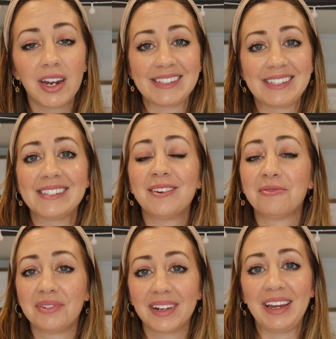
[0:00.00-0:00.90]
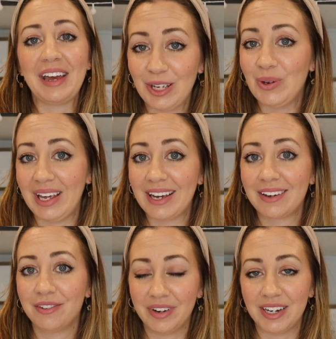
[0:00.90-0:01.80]
This is a really unique,
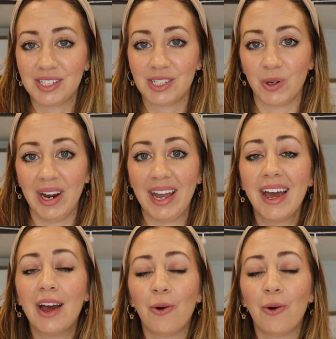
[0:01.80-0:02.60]
fun story.